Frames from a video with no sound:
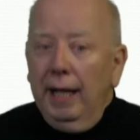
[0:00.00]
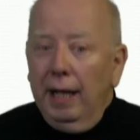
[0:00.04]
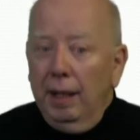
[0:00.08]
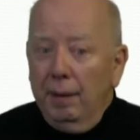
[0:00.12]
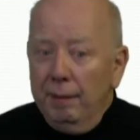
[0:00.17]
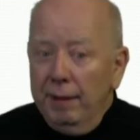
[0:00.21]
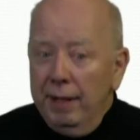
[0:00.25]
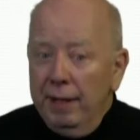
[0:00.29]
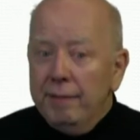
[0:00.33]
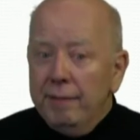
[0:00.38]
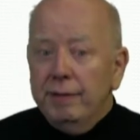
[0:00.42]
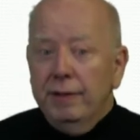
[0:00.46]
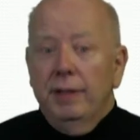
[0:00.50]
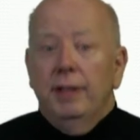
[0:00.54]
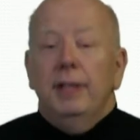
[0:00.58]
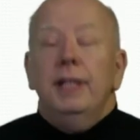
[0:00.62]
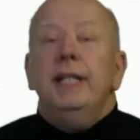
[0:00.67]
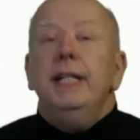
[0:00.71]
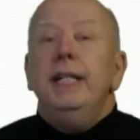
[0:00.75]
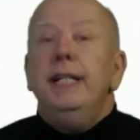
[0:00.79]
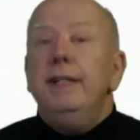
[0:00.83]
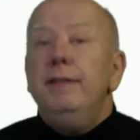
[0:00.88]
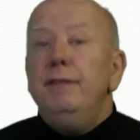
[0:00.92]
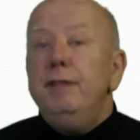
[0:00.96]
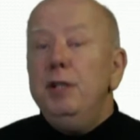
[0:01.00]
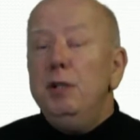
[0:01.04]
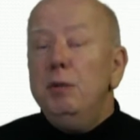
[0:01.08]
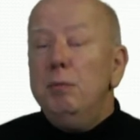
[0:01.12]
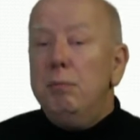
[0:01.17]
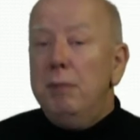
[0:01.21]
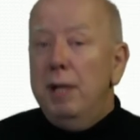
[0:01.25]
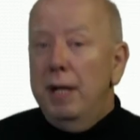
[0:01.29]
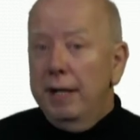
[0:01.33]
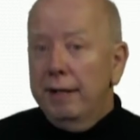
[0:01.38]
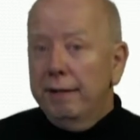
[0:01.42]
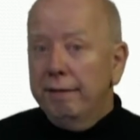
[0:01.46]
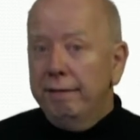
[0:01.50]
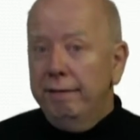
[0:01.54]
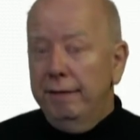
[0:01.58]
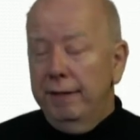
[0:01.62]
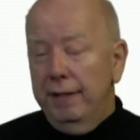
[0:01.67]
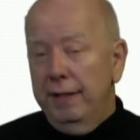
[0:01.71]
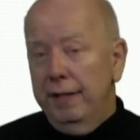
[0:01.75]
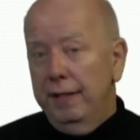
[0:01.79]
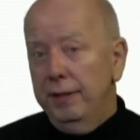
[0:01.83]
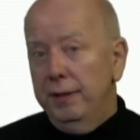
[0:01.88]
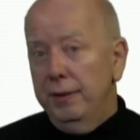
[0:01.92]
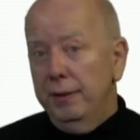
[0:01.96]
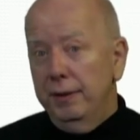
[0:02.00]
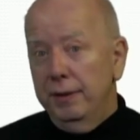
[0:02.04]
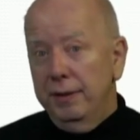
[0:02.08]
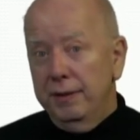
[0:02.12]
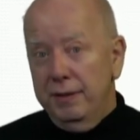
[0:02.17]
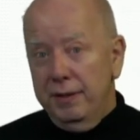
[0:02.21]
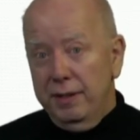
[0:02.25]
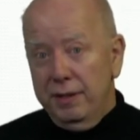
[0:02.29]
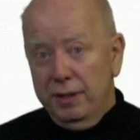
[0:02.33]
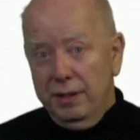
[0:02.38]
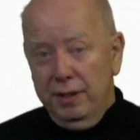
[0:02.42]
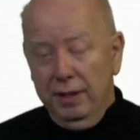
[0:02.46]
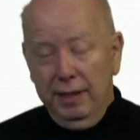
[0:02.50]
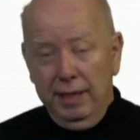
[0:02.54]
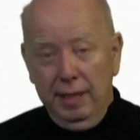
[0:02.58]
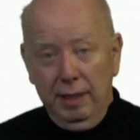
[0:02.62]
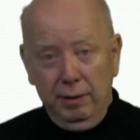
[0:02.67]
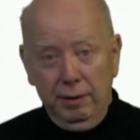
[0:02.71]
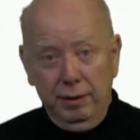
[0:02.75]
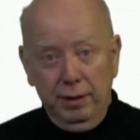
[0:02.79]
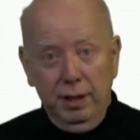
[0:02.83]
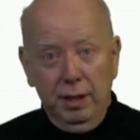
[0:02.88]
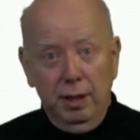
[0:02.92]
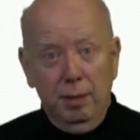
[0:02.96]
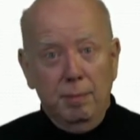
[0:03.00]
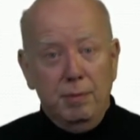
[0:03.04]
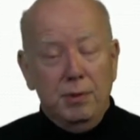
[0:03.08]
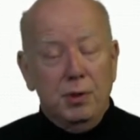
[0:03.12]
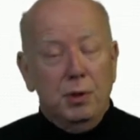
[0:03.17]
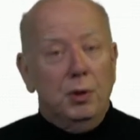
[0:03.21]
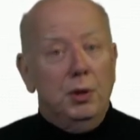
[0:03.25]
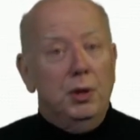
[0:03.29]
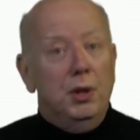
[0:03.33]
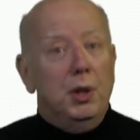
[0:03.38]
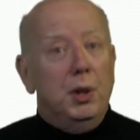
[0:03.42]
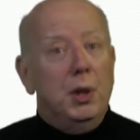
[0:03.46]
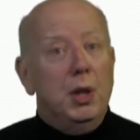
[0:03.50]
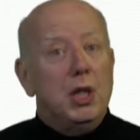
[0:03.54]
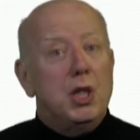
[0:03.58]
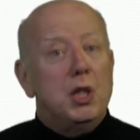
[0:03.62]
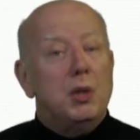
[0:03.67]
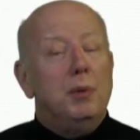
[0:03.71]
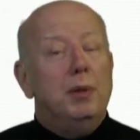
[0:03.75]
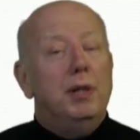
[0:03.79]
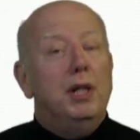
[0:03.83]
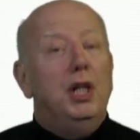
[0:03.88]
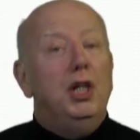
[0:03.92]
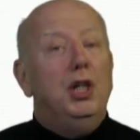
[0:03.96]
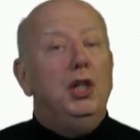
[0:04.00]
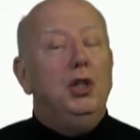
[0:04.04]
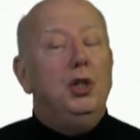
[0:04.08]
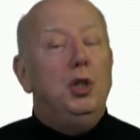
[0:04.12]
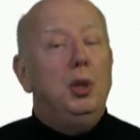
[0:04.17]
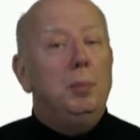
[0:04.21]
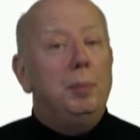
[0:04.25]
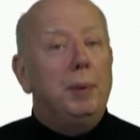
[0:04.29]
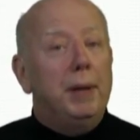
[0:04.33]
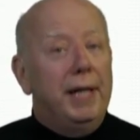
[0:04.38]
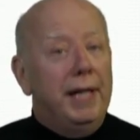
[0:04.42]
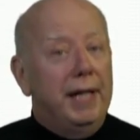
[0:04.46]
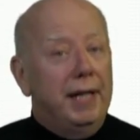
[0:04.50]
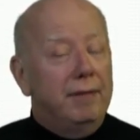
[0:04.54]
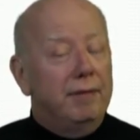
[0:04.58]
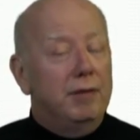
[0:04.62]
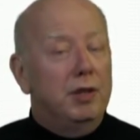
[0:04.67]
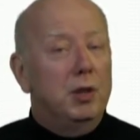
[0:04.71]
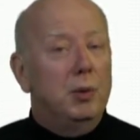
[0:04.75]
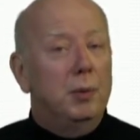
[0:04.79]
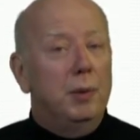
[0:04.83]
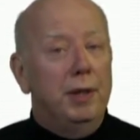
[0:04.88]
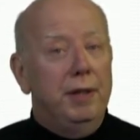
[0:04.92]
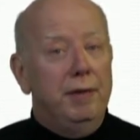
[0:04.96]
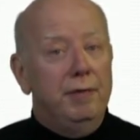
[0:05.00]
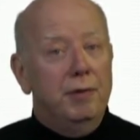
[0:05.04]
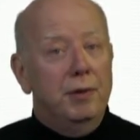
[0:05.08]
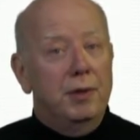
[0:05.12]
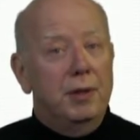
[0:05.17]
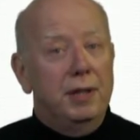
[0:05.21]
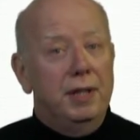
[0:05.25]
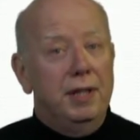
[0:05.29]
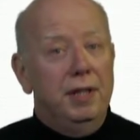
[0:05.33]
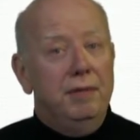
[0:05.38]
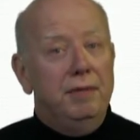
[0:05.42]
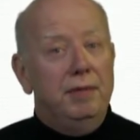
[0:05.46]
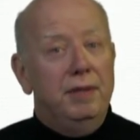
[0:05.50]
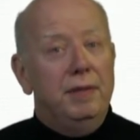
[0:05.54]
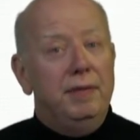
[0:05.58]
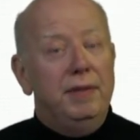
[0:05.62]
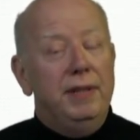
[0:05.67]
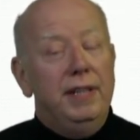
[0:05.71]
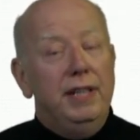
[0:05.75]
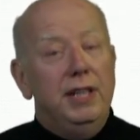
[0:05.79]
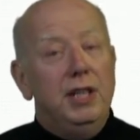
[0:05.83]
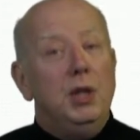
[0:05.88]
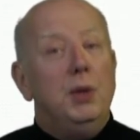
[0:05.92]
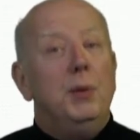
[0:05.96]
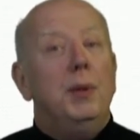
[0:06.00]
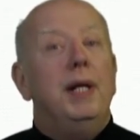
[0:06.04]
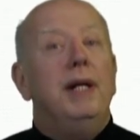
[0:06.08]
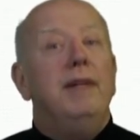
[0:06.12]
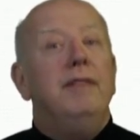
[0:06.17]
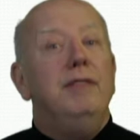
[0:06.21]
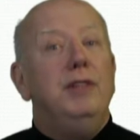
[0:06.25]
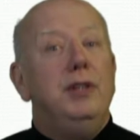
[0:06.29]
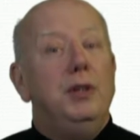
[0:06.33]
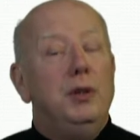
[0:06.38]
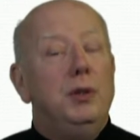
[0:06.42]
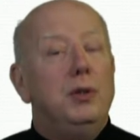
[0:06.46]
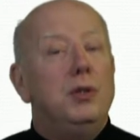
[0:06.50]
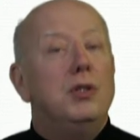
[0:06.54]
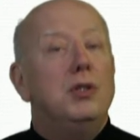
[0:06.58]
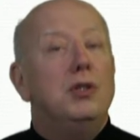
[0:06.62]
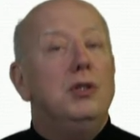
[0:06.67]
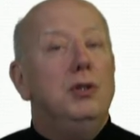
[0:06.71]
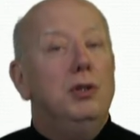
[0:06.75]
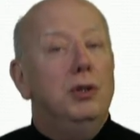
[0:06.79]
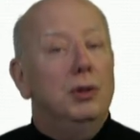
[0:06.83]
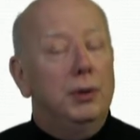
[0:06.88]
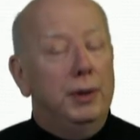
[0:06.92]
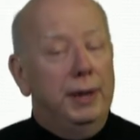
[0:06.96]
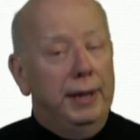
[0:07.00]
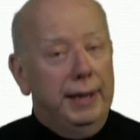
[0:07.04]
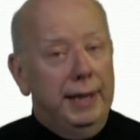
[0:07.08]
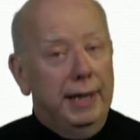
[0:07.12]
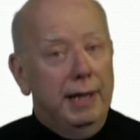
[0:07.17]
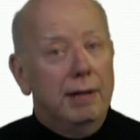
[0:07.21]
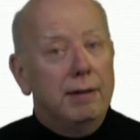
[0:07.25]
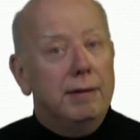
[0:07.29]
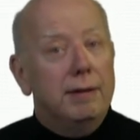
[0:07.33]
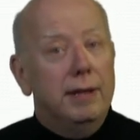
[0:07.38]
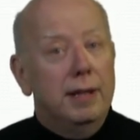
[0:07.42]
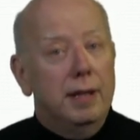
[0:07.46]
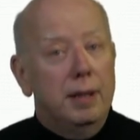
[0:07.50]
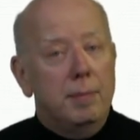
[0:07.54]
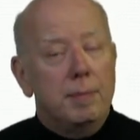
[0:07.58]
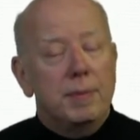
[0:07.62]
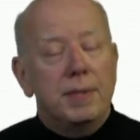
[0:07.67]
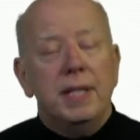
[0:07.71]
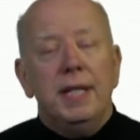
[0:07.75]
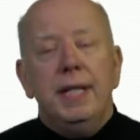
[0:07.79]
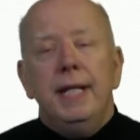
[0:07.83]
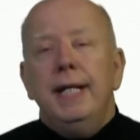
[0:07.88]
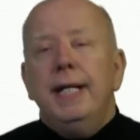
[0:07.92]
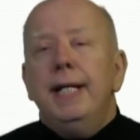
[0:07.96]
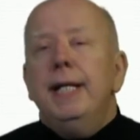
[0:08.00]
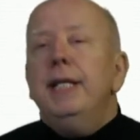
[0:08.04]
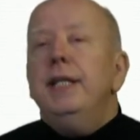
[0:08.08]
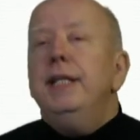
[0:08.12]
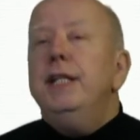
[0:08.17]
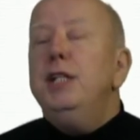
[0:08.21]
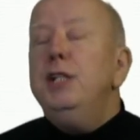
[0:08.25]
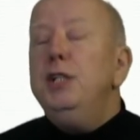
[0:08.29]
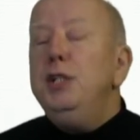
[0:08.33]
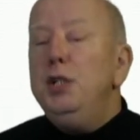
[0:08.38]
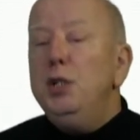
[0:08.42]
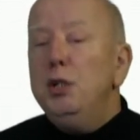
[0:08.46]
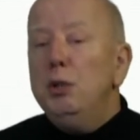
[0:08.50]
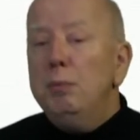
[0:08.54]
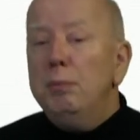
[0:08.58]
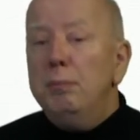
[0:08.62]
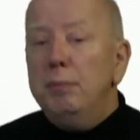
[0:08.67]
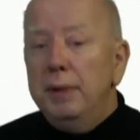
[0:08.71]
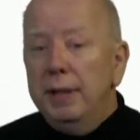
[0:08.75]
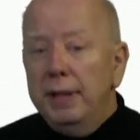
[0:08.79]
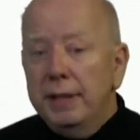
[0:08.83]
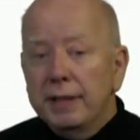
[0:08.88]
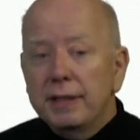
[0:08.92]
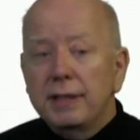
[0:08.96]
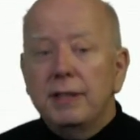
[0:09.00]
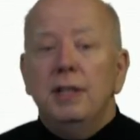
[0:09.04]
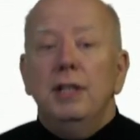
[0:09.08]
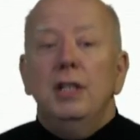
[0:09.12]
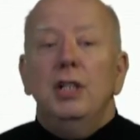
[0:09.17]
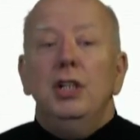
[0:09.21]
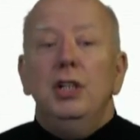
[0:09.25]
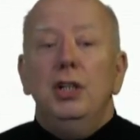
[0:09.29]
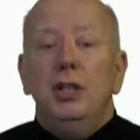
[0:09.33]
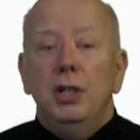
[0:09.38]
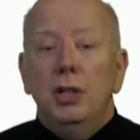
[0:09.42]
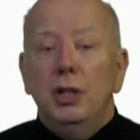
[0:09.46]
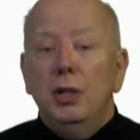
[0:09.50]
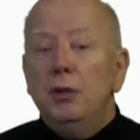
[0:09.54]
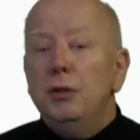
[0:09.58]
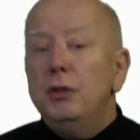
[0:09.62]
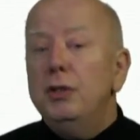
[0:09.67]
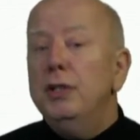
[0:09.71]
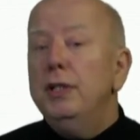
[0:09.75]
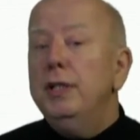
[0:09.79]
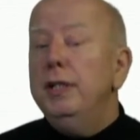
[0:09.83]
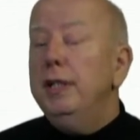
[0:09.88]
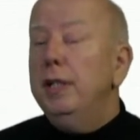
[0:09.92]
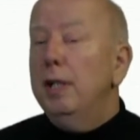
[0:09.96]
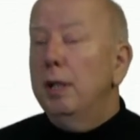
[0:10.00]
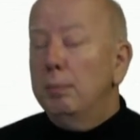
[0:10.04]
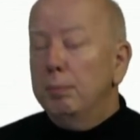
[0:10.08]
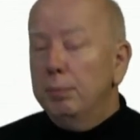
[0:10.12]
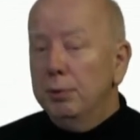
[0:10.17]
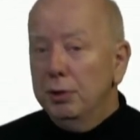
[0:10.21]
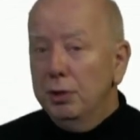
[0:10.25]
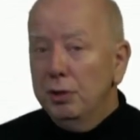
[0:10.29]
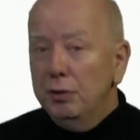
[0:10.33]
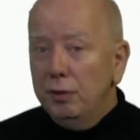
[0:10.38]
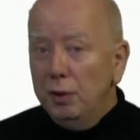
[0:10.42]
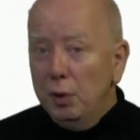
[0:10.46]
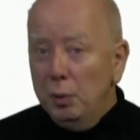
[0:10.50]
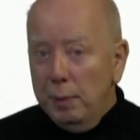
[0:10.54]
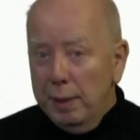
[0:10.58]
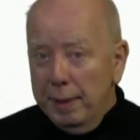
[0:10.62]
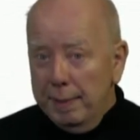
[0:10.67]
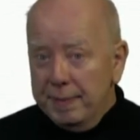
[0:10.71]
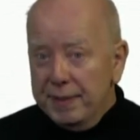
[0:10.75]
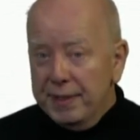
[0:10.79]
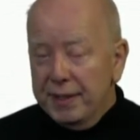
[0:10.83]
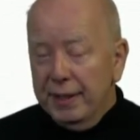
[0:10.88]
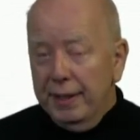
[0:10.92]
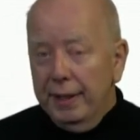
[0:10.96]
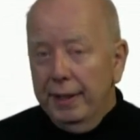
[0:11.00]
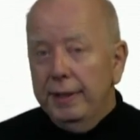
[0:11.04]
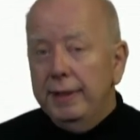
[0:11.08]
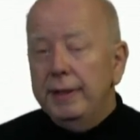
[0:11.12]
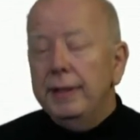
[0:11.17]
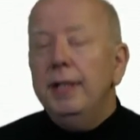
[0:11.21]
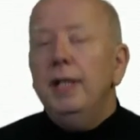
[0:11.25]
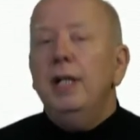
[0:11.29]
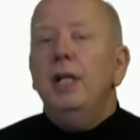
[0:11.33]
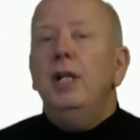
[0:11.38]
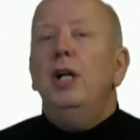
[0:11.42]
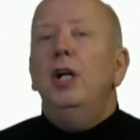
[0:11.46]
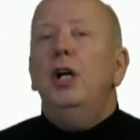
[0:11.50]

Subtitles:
However, if you modify your existing outcomes or you're entering a new plan for 2014-15 and you have new student learning outcomes, then you must go to the approval website,